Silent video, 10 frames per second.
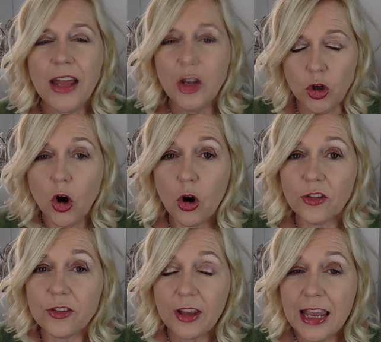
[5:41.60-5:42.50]

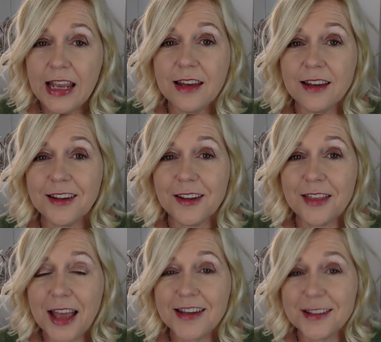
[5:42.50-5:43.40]
not in
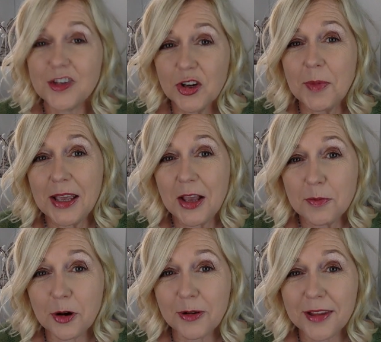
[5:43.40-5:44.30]
their decision-making
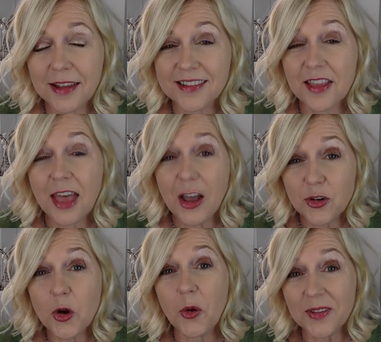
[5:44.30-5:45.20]
process. They are
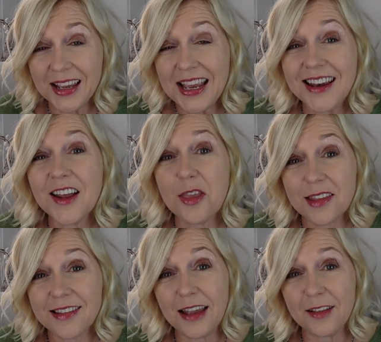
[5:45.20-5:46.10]
not in
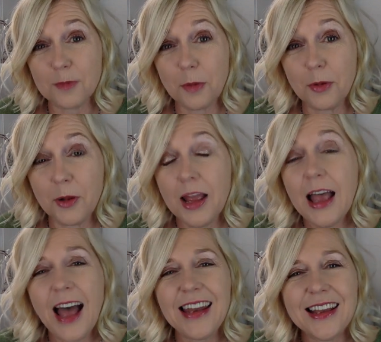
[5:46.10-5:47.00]
the sales bubble.
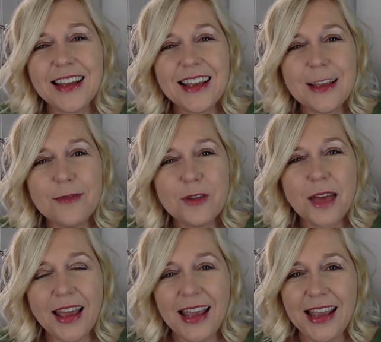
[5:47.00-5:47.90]
And it can give you
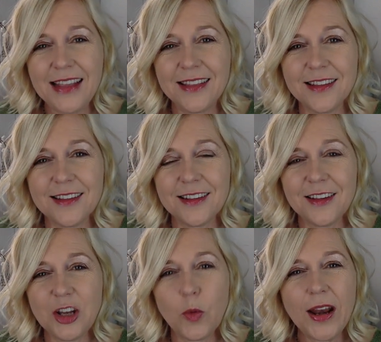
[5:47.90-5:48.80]
that hint.
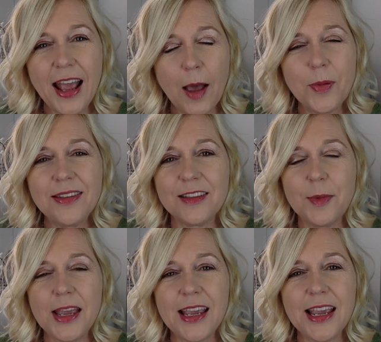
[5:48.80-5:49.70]
You know, when it happens to
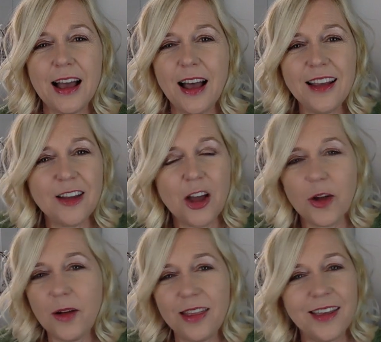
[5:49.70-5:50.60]
me,
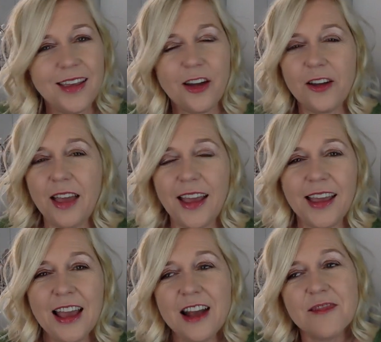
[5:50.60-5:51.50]
I think, okay,